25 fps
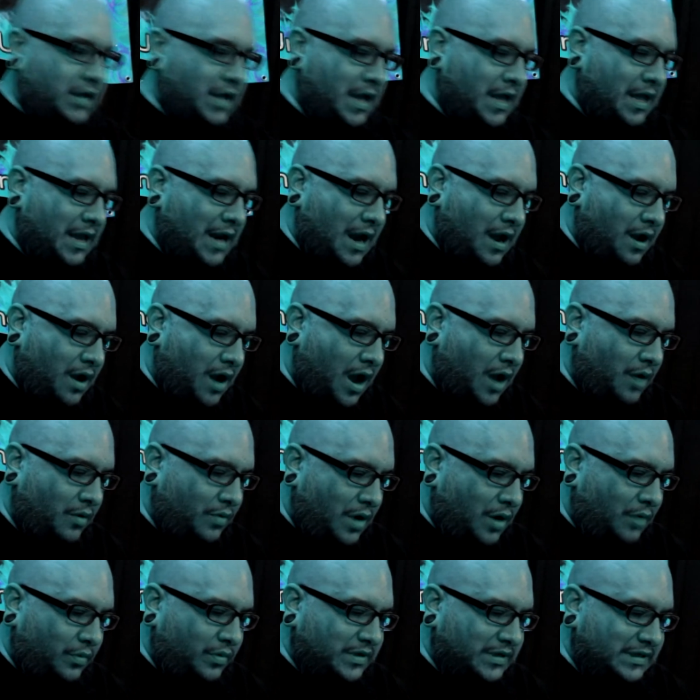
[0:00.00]
And
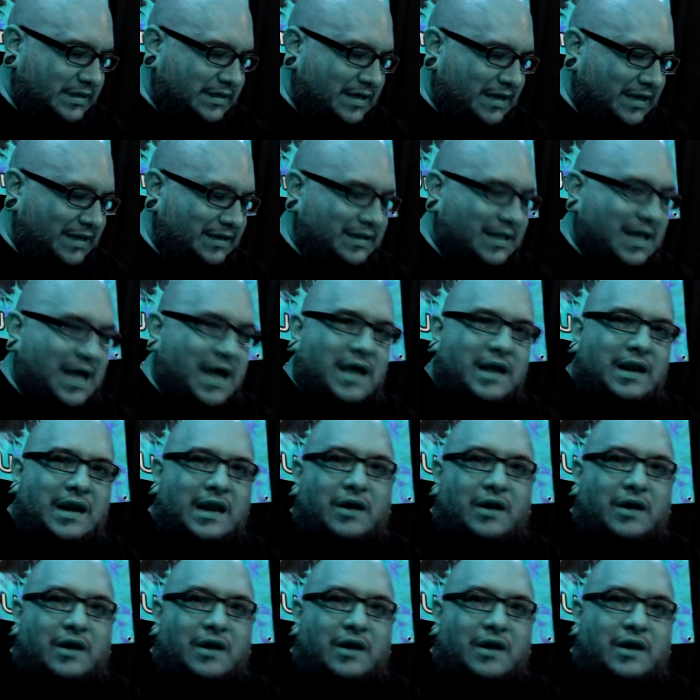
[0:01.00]
I really dig that.